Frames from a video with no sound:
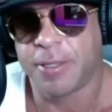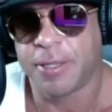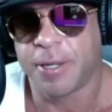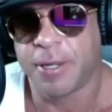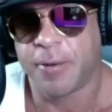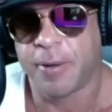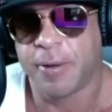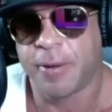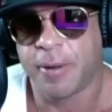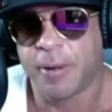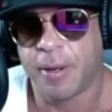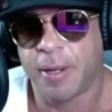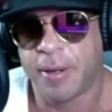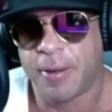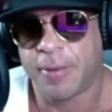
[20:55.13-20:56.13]
You know, and
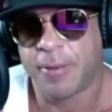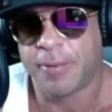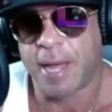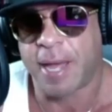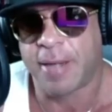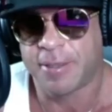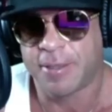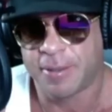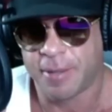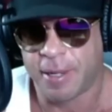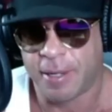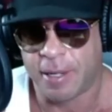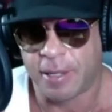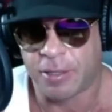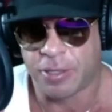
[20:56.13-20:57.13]
you know that's
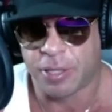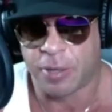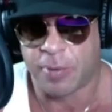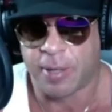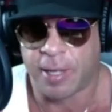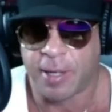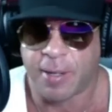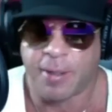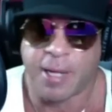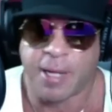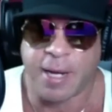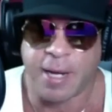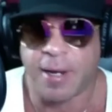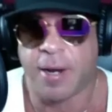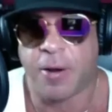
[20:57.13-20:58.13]
it's showing in a
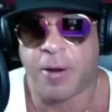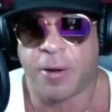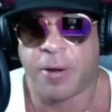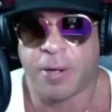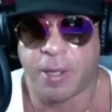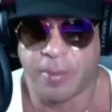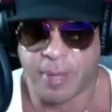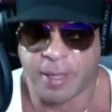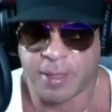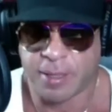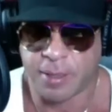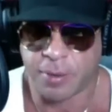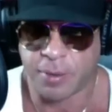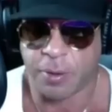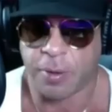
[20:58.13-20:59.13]
lot of their arguments
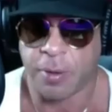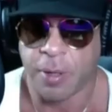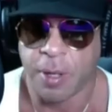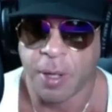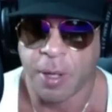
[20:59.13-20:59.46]
and all.